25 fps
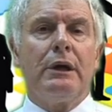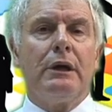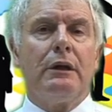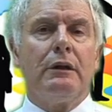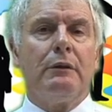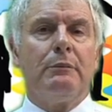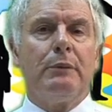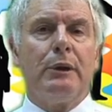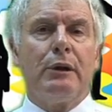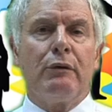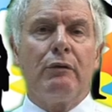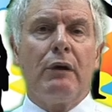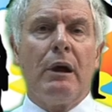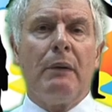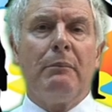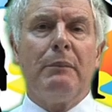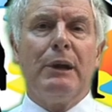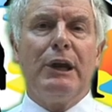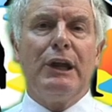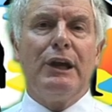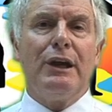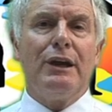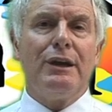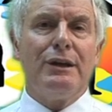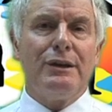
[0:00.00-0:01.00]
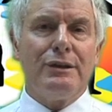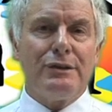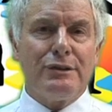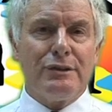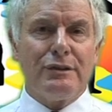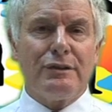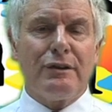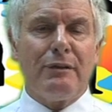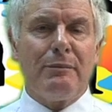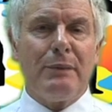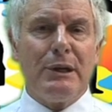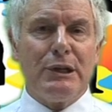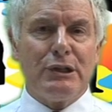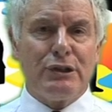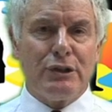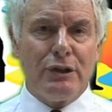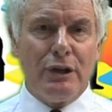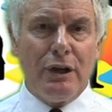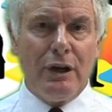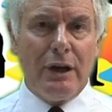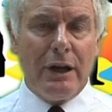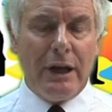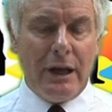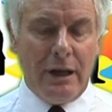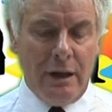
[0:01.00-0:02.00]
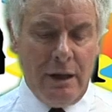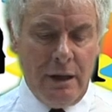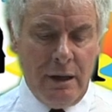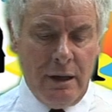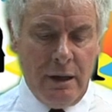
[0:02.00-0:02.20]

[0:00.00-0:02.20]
and they've been around many years, as I mentioned earlier.